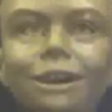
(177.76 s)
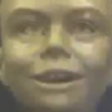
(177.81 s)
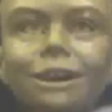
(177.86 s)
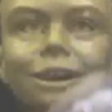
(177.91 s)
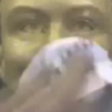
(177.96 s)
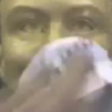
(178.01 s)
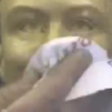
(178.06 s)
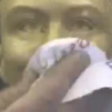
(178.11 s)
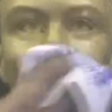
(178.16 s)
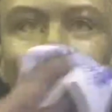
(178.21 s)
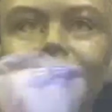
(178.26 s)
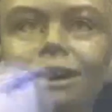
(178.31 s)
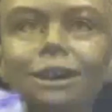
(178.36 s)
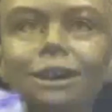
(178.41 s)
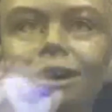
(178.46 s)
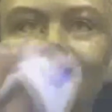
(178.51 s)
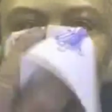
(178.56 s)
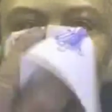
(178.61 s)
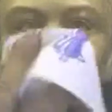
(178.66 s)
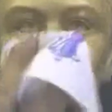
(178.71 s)

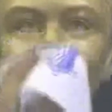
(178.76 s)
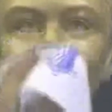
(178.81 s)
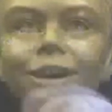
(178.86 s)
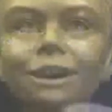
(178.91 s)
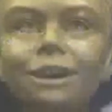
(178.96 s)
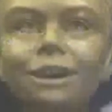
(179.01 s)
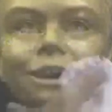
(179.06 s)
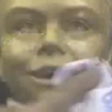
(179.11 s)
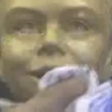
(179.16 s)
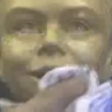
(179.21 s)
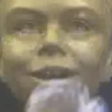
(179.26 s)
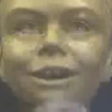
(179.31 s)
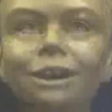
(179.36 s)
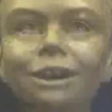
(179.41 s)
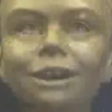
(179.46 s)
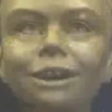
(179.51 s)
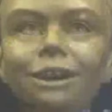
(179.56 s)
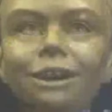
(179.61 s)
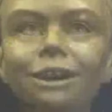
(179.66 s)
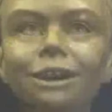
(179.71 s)

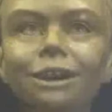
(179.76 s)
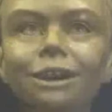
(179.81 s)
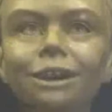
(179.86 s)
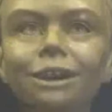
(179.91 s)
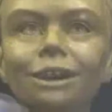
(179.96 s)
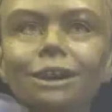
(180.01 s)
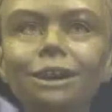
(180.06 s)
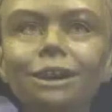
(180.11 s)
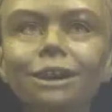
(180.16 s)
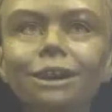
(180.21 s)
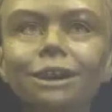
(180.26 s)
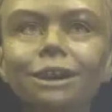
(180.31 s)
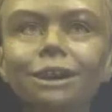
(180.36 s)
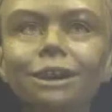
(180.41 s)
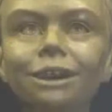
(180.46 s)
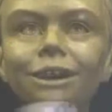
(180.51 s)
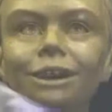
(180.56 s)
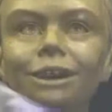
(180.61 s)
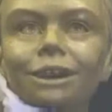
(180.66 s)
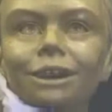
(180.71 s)

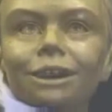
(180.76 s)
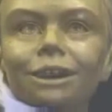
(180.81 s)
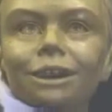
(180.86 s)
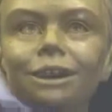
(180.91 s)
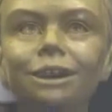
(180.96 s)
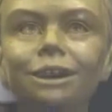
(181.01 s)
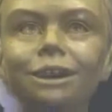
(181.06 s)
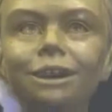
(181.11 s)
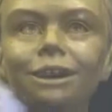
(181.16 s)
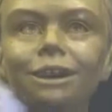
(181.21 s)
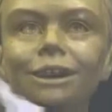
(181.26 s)
(silence)